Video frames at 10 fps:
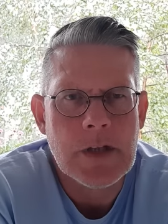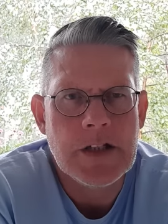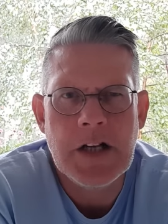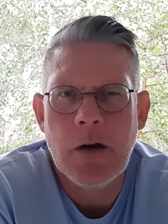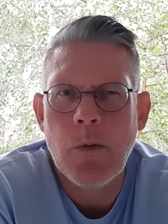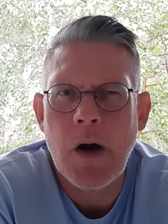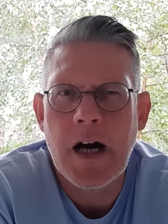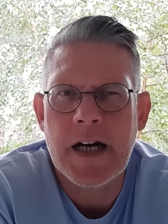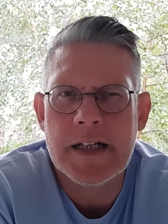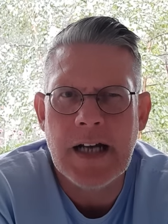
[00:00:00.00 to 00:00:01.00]
you know,
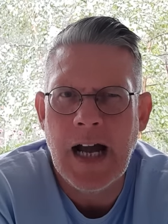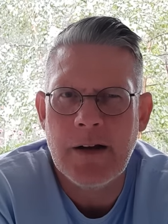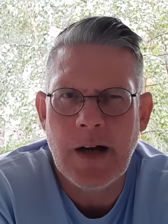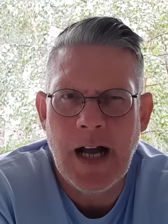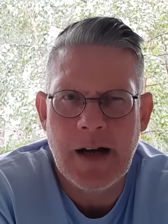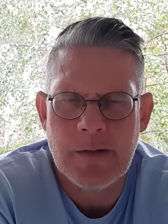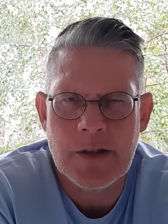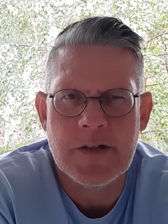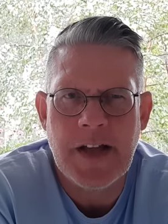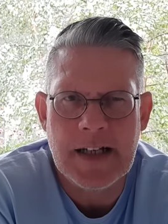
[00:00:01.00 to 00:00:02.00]
why, how
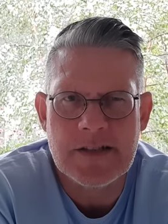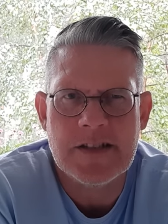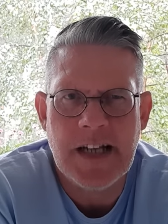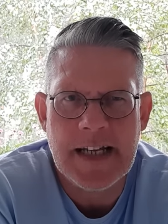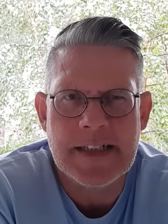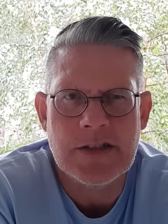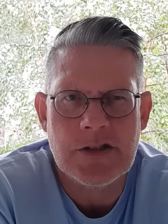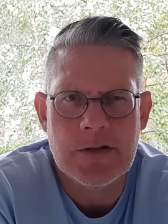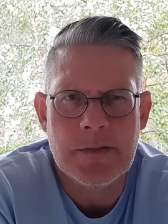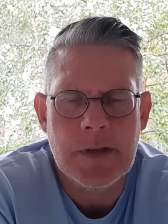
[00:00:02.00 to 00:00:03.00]
at that
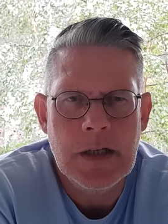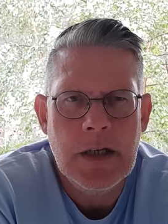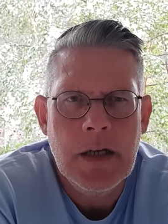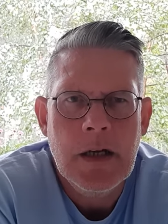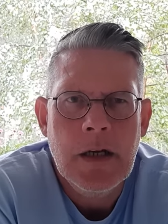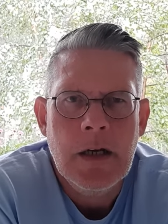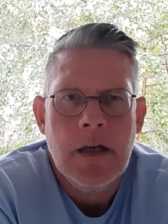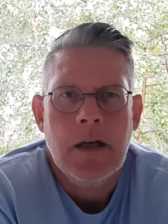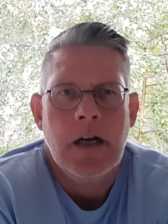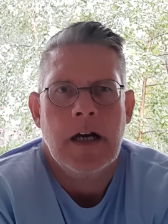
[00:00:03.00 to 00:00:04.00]
stage
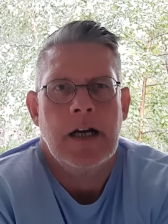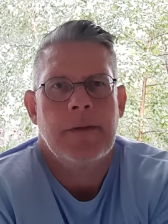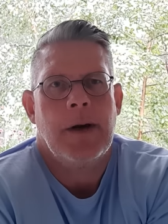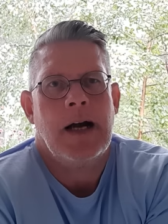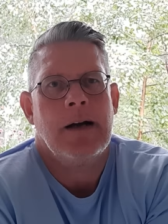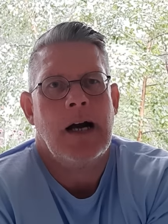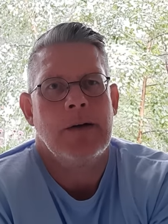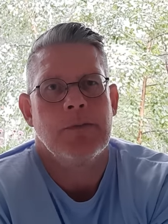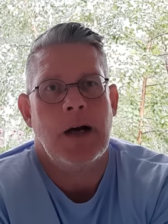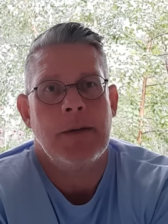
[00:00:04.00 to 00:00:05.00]

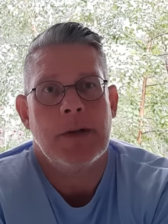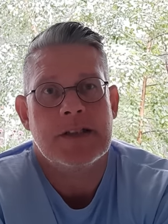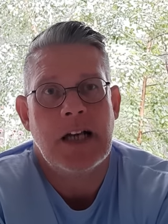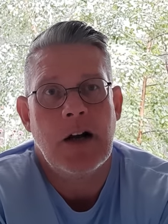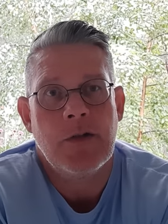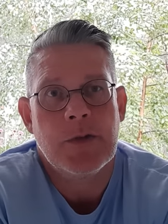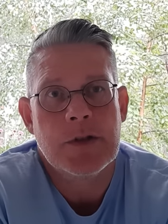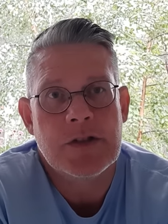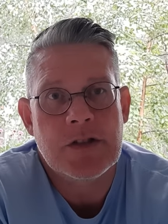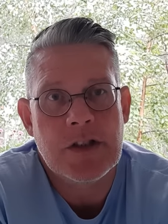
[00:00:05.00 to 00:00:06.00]
I myself
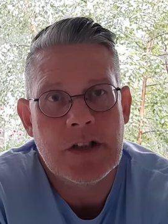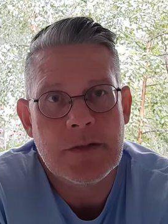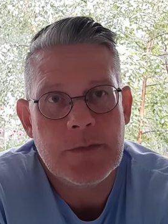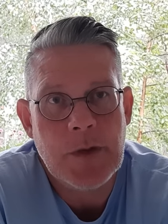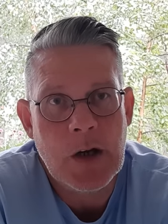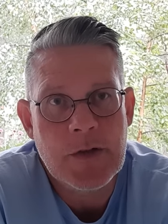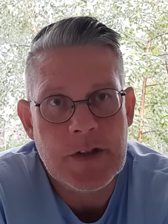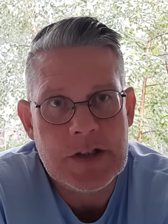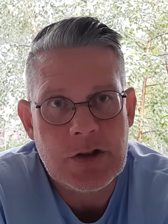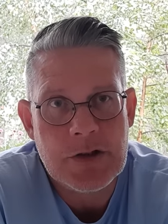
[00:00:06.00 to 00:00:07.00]
was
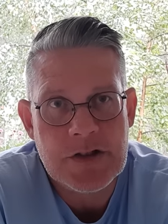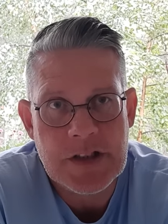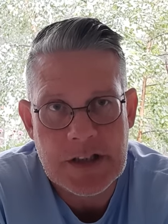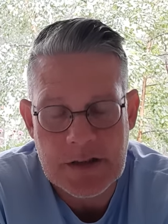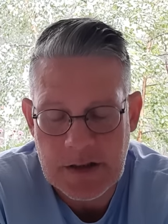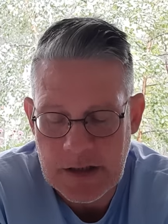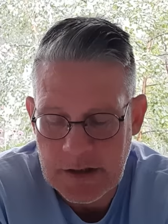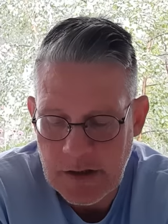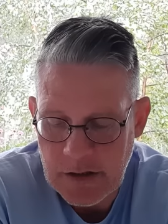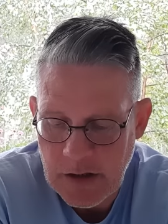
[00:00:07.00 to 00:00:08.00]
overly trusting and
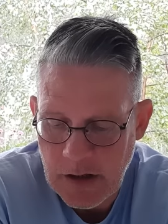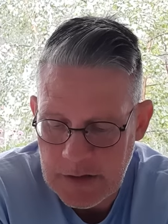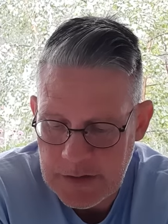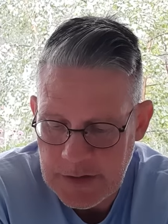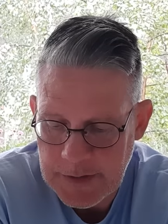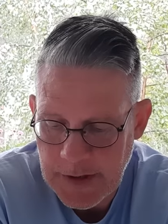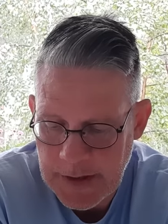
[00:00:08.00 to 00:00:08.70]
got conned.